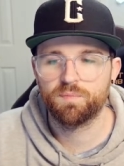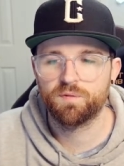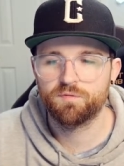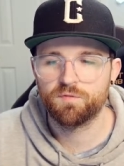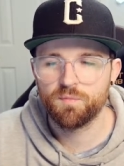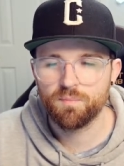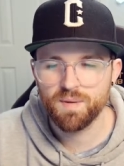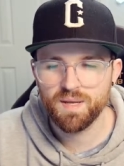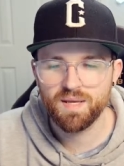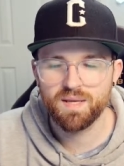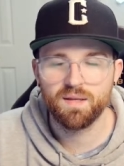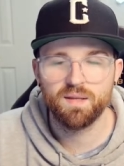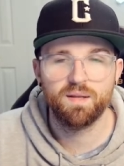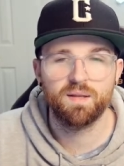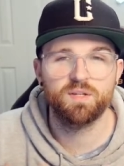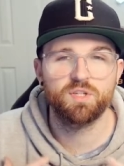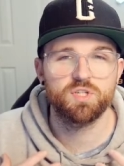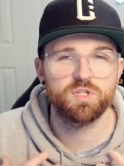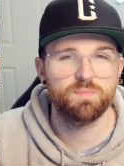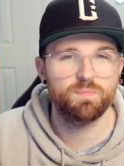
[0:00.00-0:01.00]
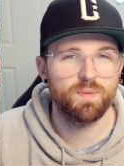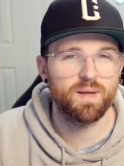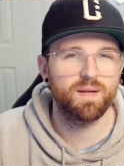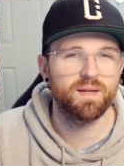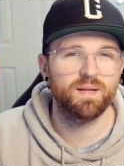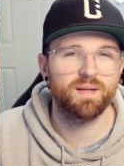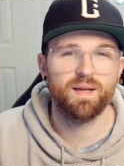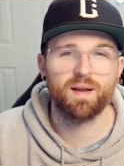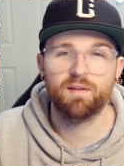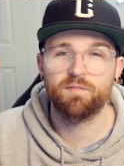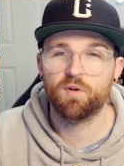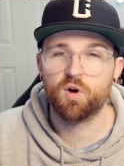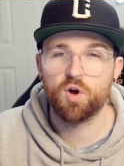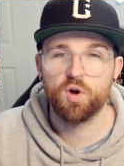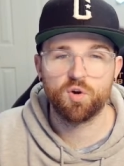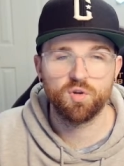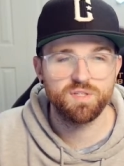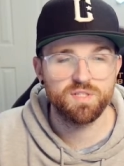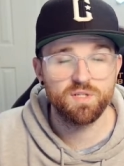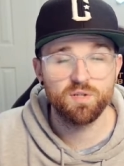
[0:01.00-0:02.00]
For me, it just made it kind of
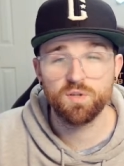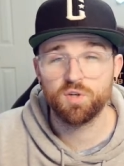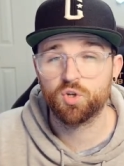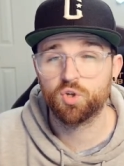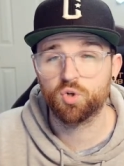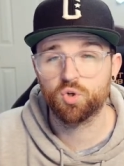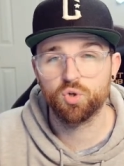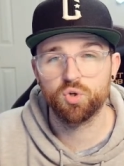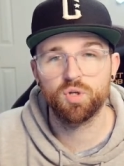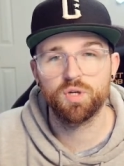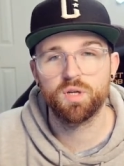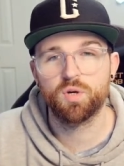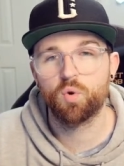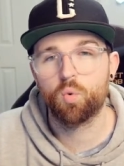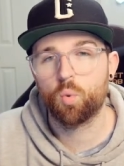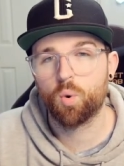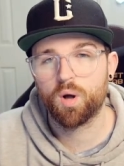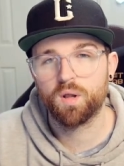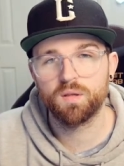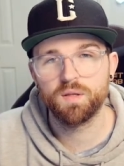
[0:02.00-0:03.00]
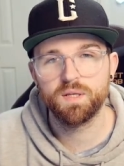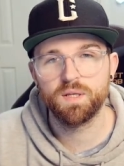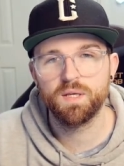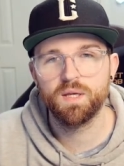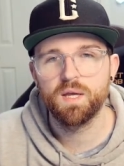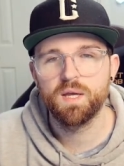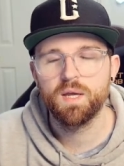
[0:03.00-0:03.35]
a, still a good quality.